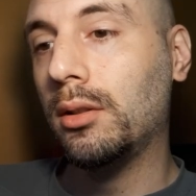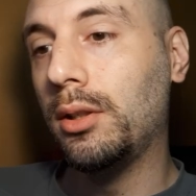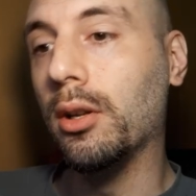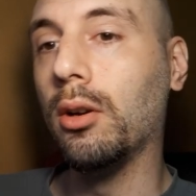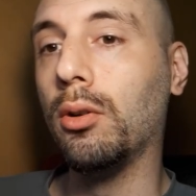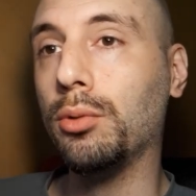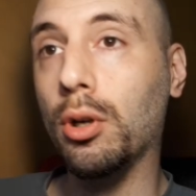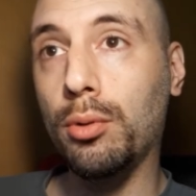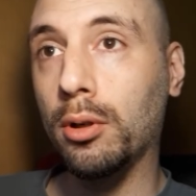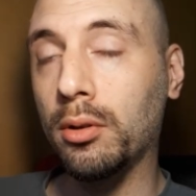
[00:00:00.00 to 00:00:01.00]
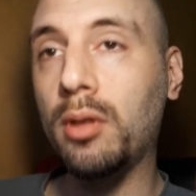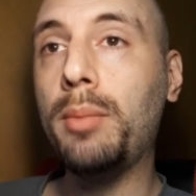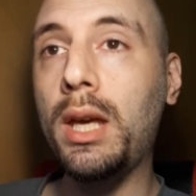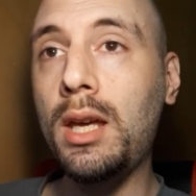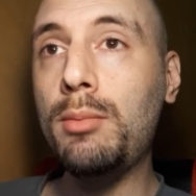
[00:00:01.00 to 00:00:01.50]
Don't hurt the
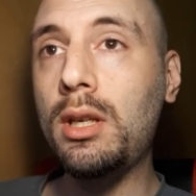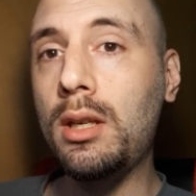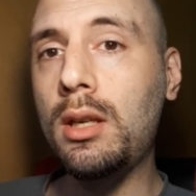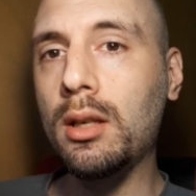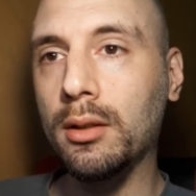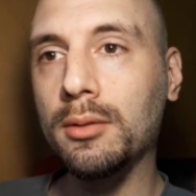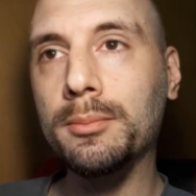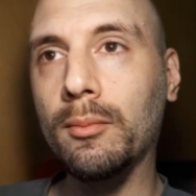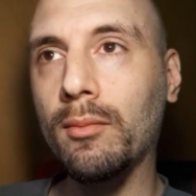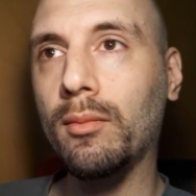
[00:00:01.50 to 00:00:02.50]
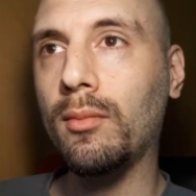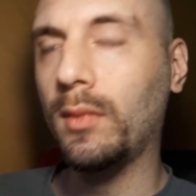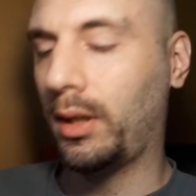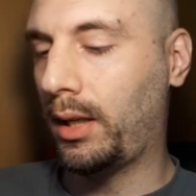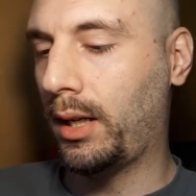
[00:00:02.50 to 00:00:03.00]
baby.
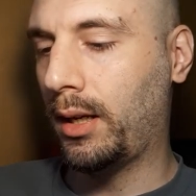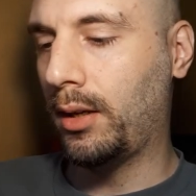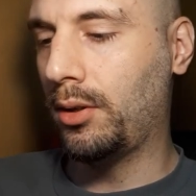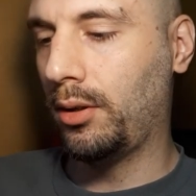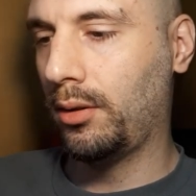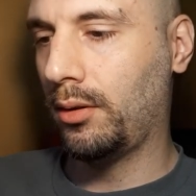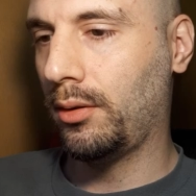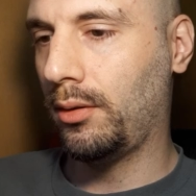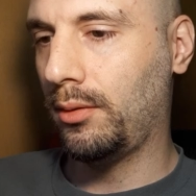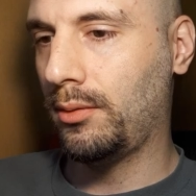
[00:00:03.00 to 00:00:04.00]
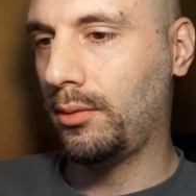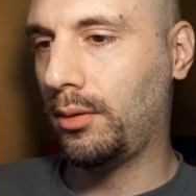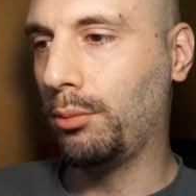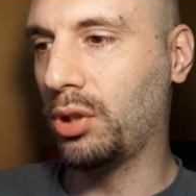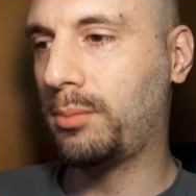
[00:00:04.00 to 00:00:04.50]
And
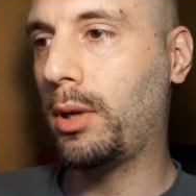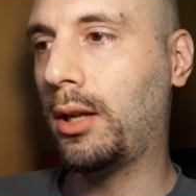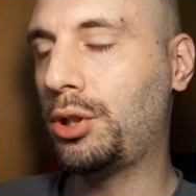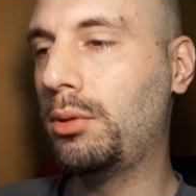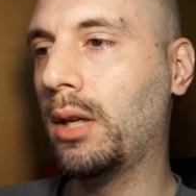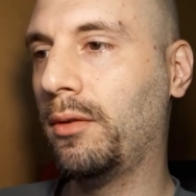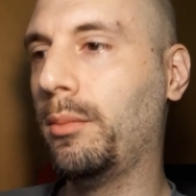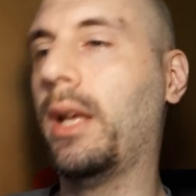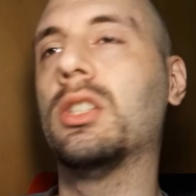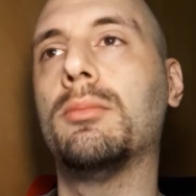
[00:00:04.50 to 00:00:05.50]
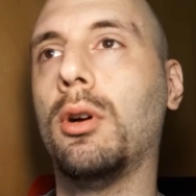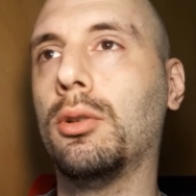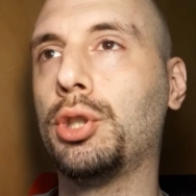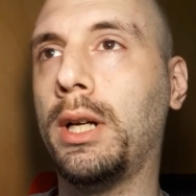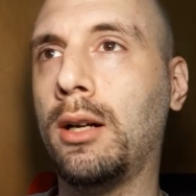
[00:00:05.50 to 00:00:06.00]
the response you get from that small
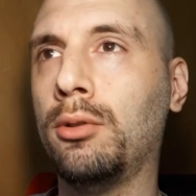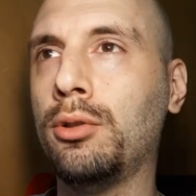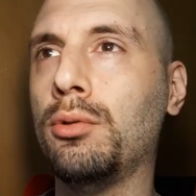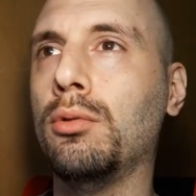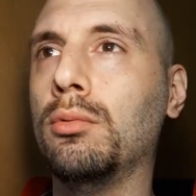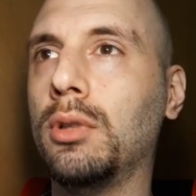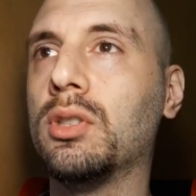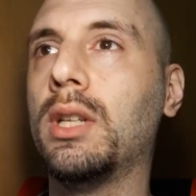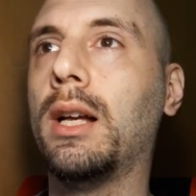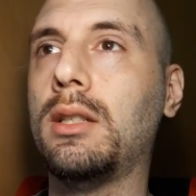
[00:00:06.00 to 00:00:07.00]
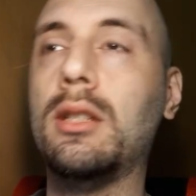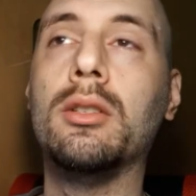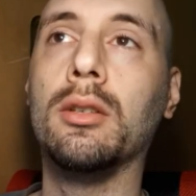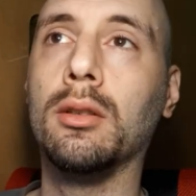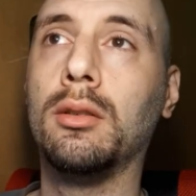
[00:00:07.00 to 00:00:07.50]
child who does not need
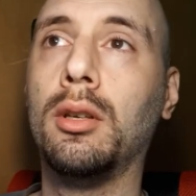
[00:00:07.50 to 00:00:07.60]
to